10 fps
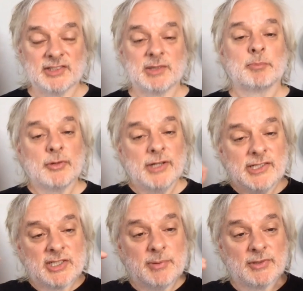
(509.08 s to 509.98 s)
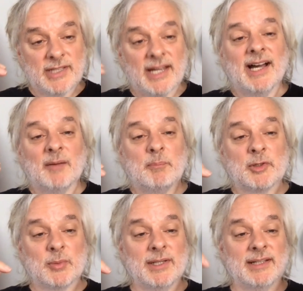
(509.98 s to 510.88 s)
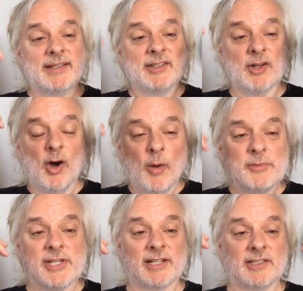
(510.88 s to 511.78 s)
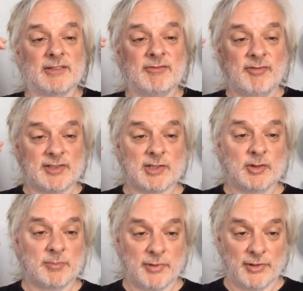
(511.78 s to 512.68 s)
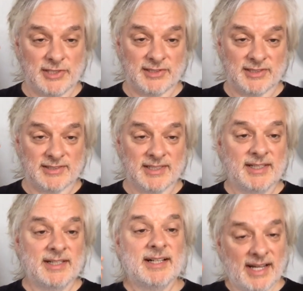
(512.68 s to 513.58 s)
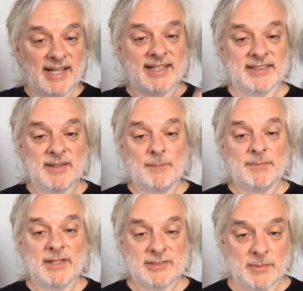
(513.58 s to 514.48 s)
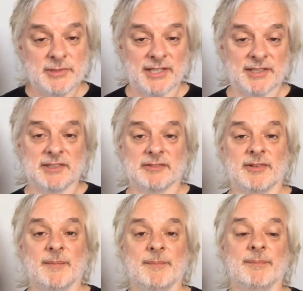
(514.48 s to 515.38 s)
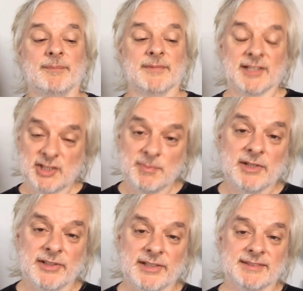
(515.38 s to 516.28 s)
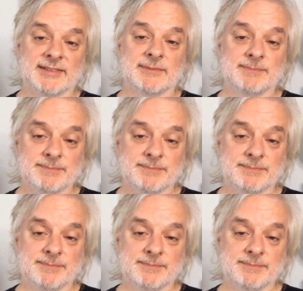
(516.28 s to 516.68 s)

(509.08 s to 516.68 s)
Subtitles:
it's a principled gap between, you know, objective physical processes and subjective experience.